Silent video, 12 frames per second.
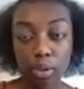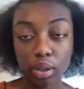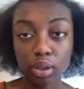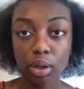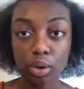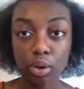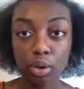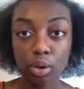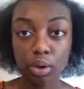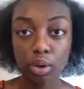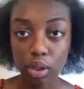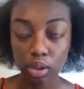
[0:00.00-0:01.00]
Now on to the
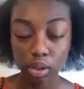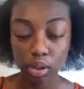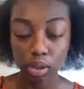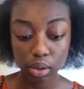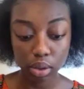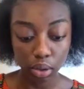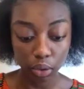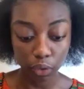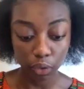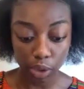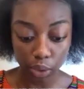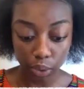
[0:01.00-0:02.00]
question. So the
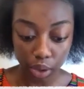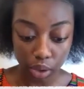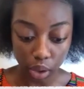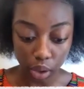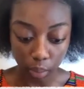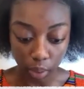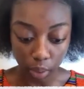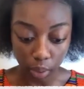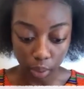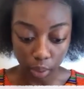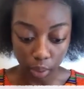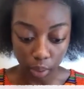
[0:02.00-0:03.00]
first story to talk about
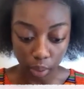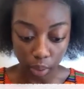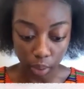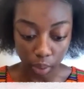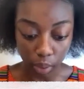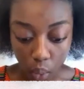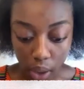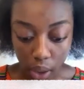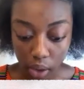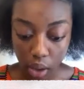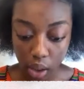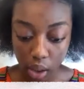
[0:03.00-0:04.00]
is why did
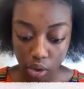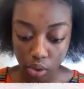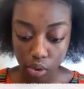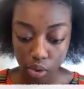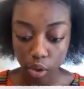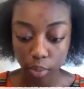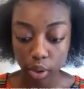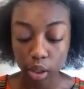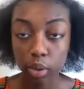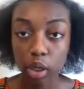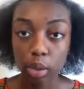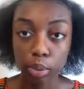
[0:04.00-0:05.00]
God choose Jeremiah to
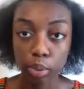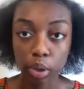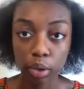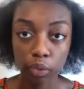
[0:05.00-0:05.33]
become a prophet?